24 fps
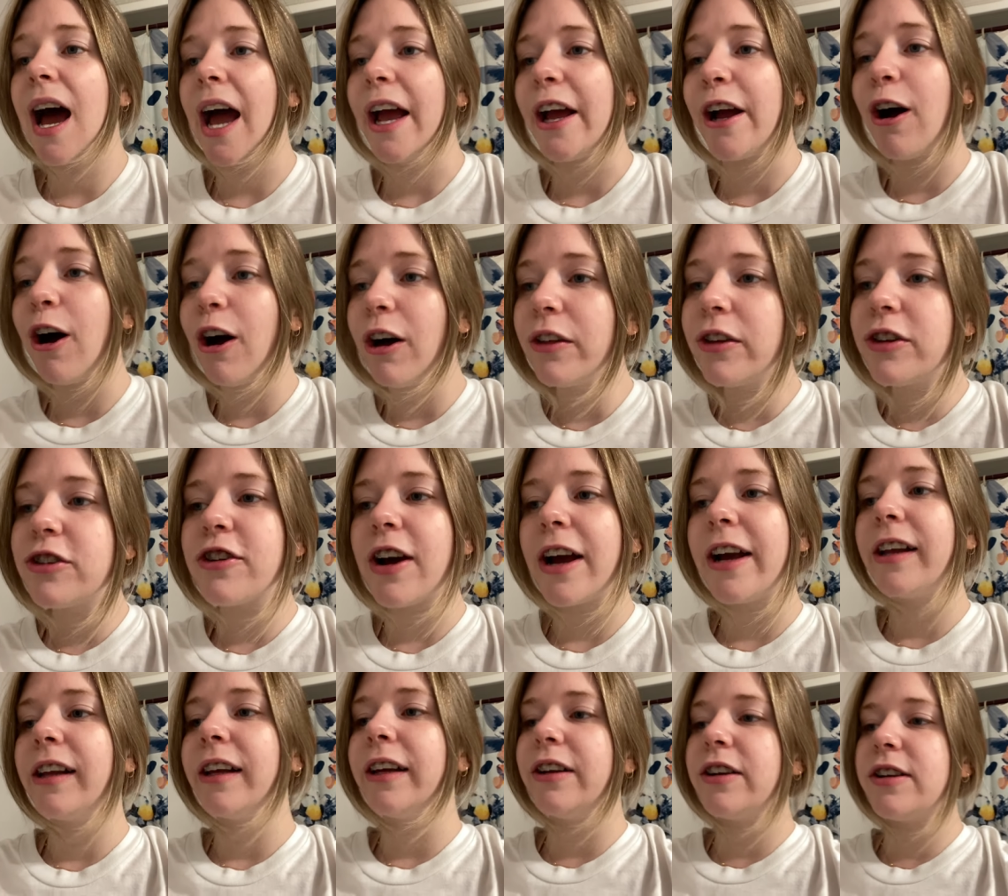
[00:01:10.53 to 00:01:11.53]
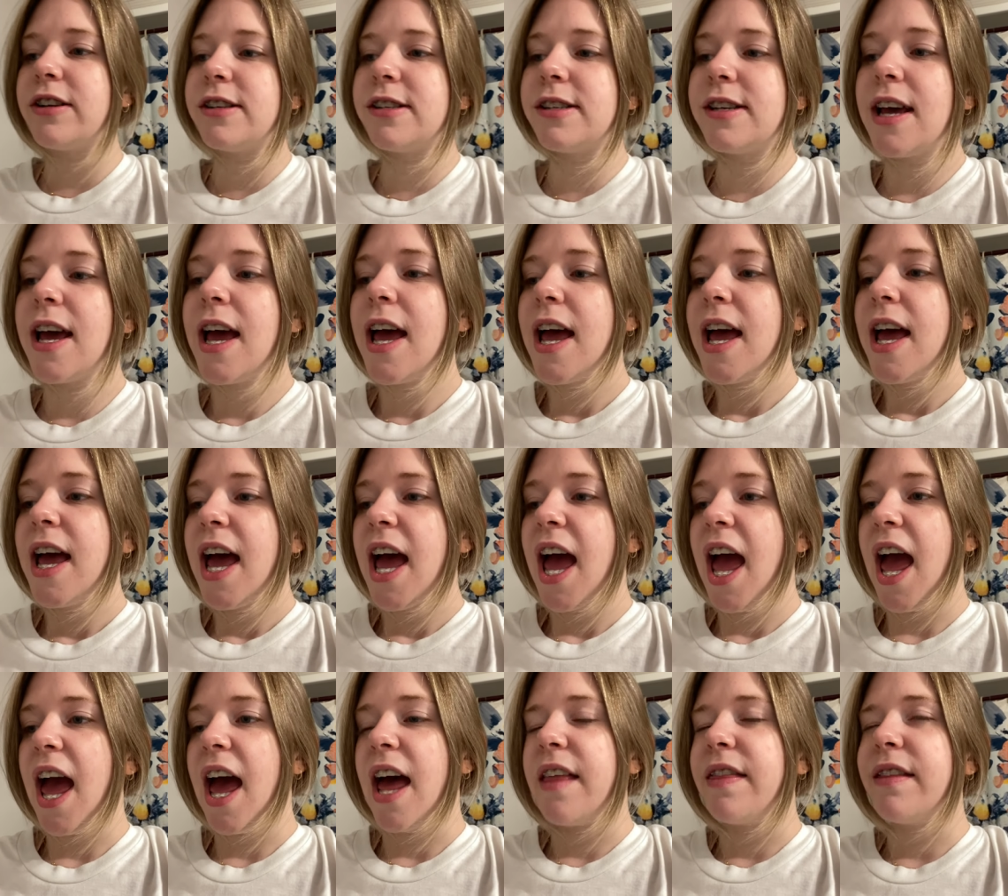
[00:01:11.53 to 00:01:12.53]
I called the dry cleaners
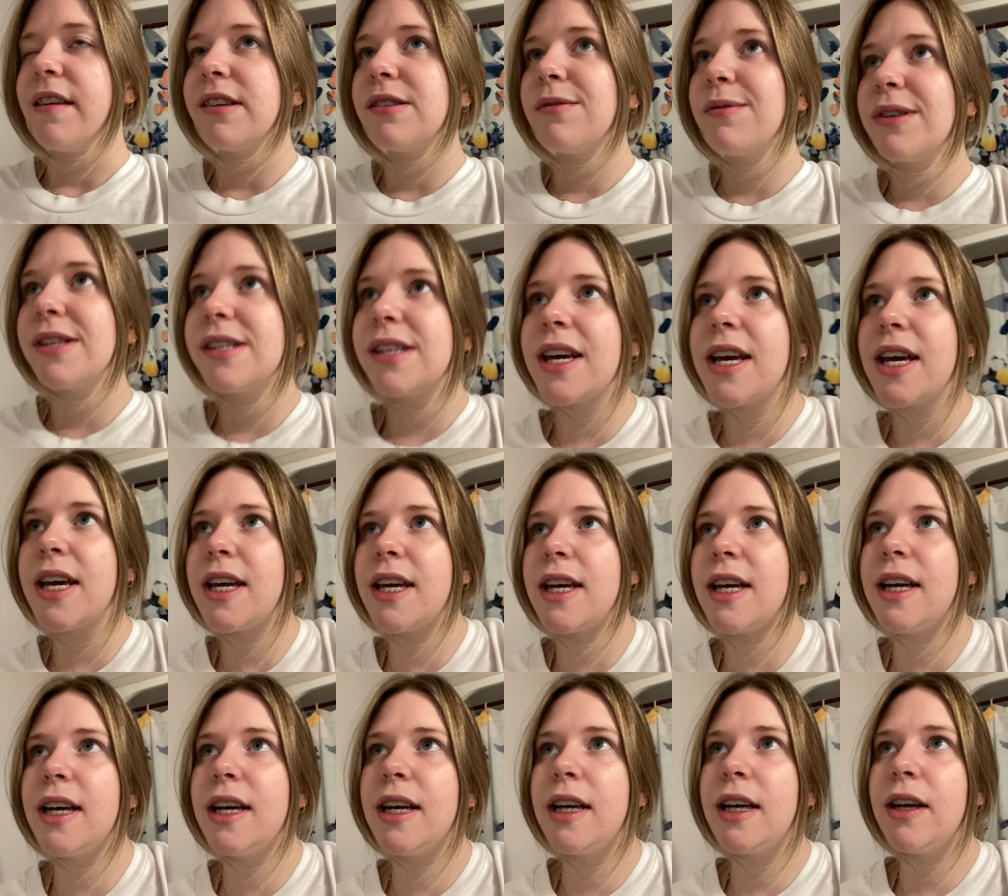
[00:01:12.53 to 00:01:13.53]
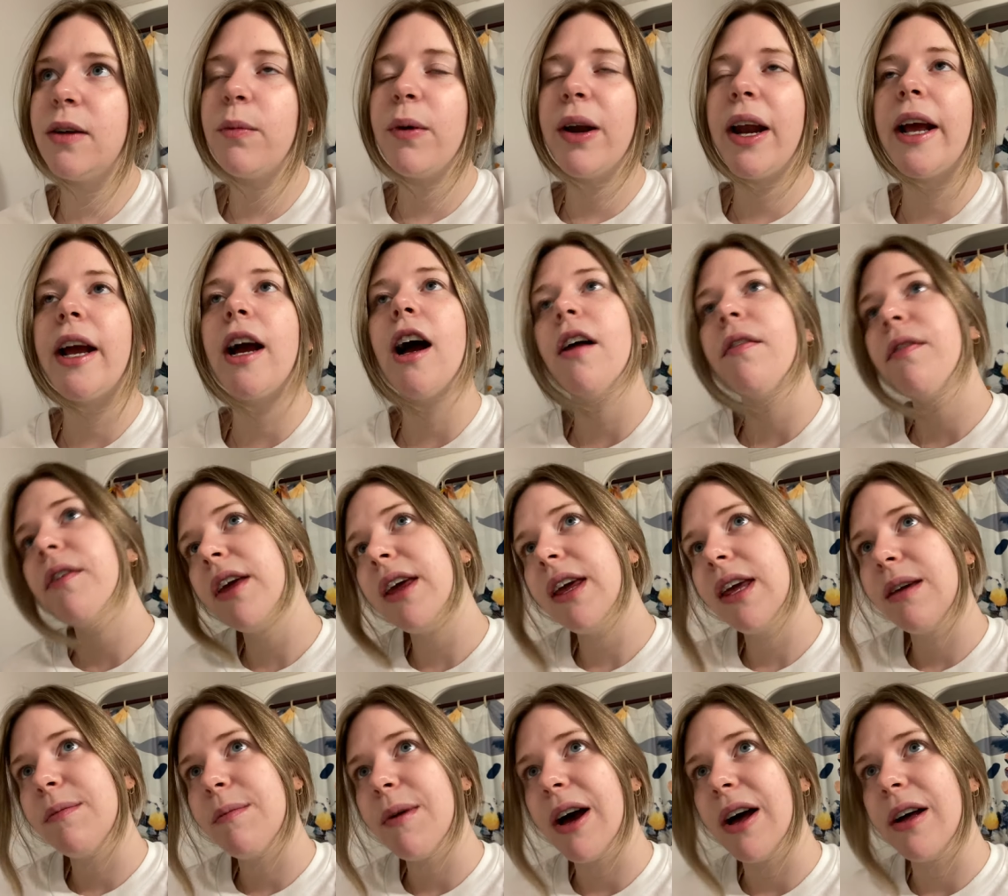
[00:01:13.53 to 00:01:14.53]
and this was like, when I got the
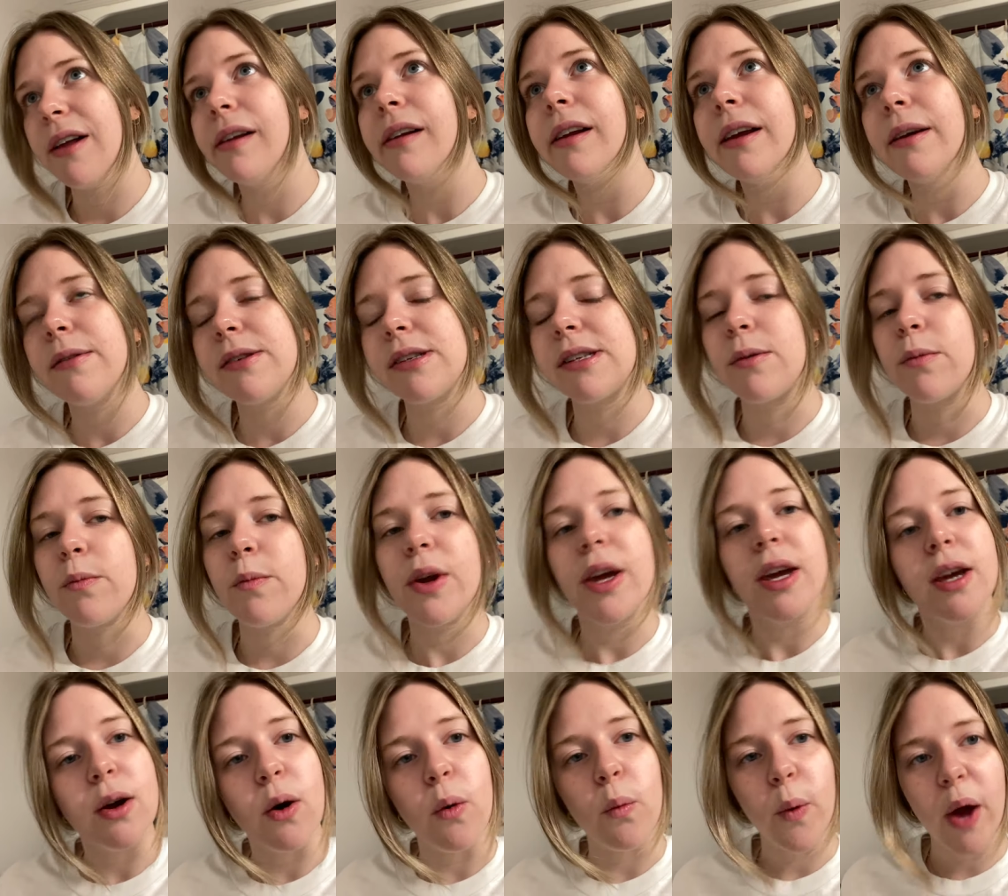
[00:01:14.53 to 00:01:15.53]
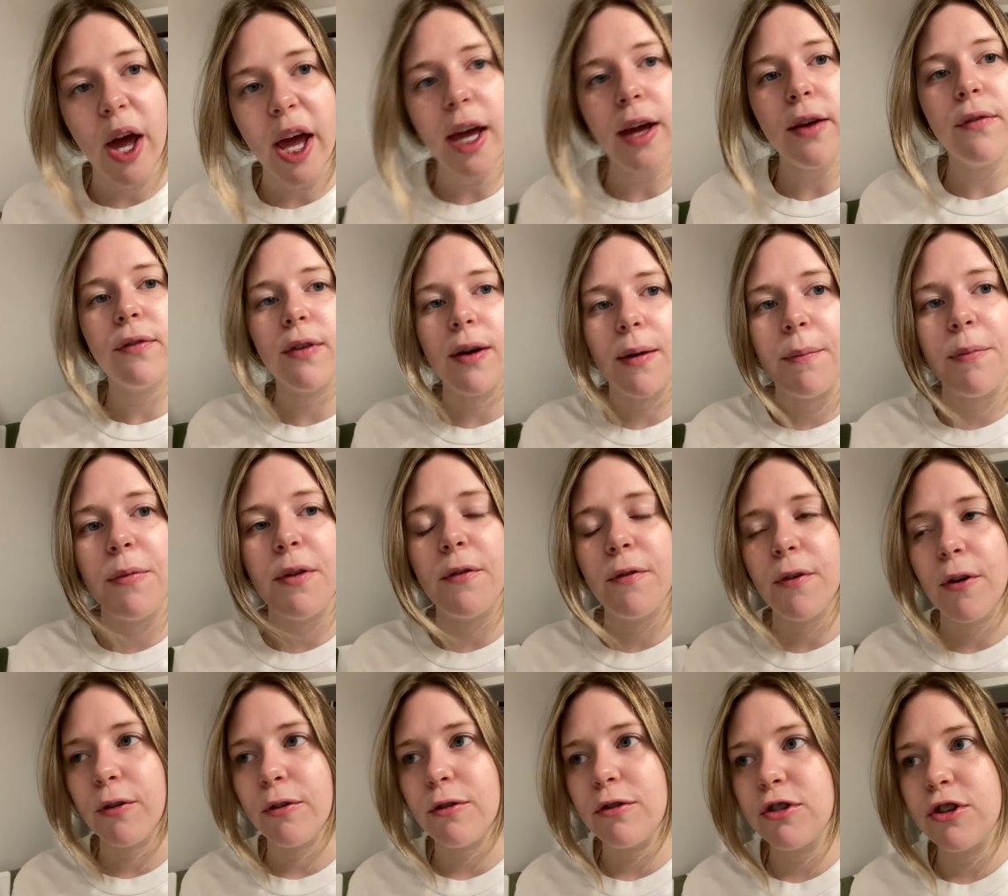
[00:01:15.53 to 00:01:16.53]
email, it was a week away from the
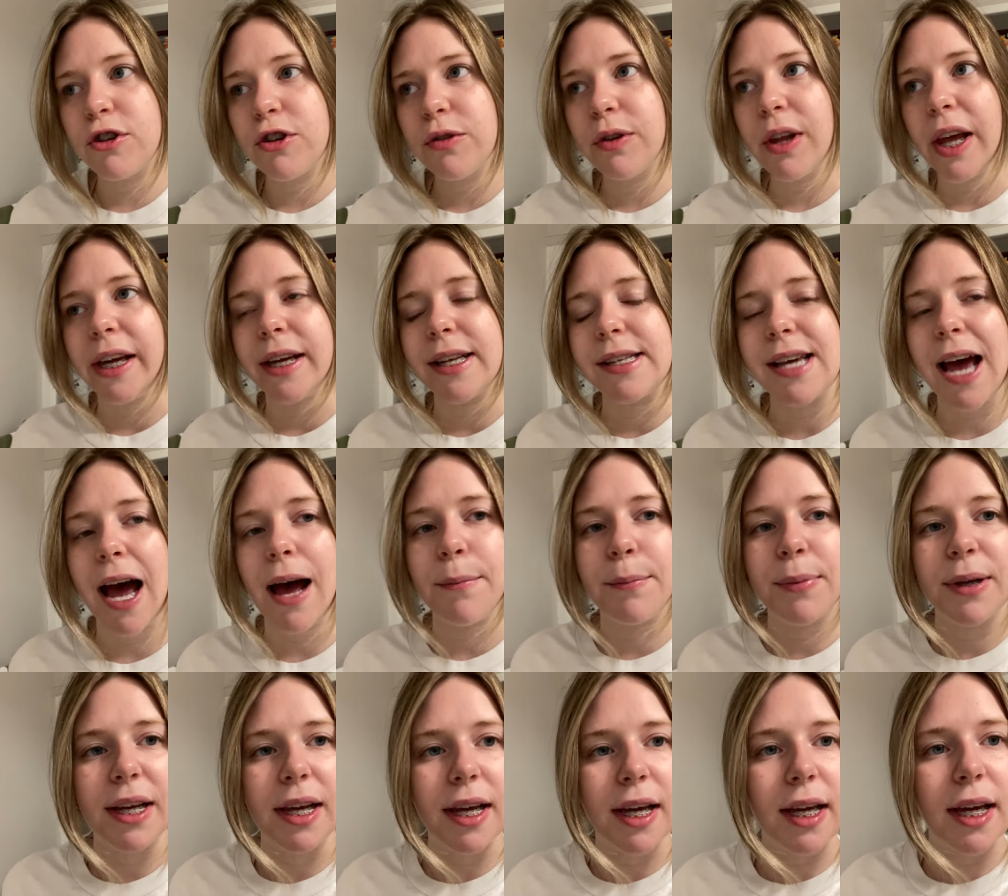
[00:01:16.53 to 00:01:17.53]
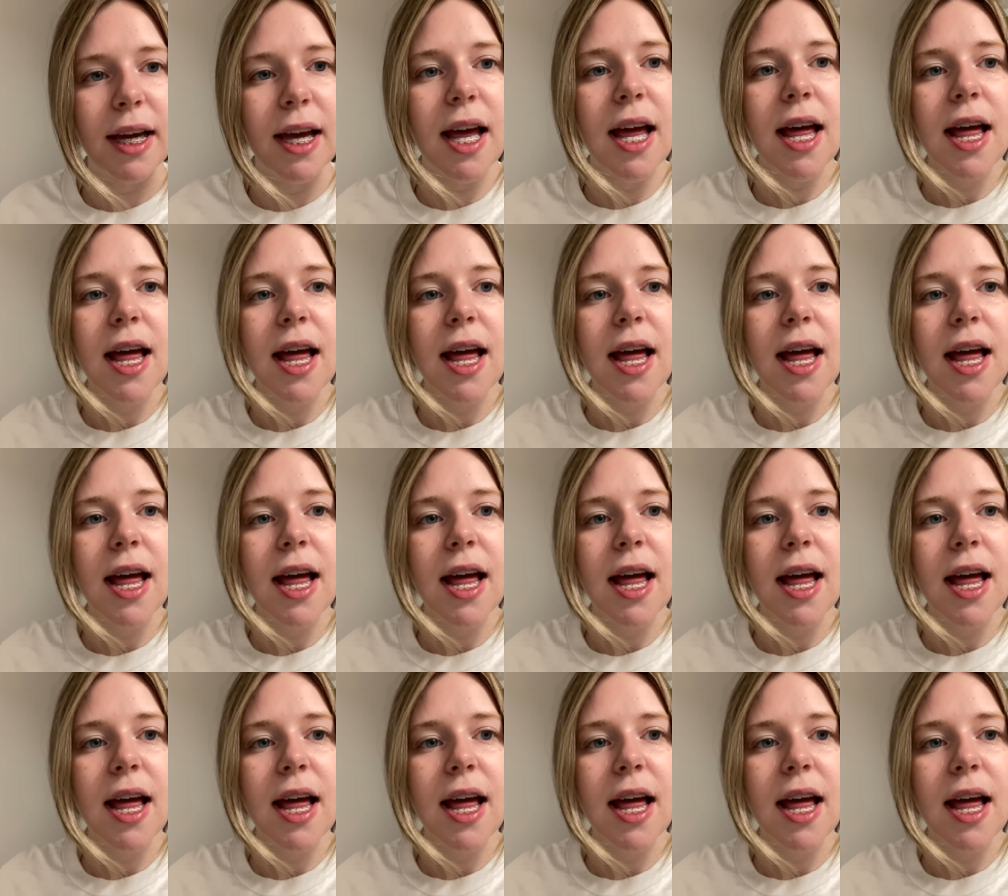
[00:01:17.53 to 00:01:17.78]
photo shoot, like it's happening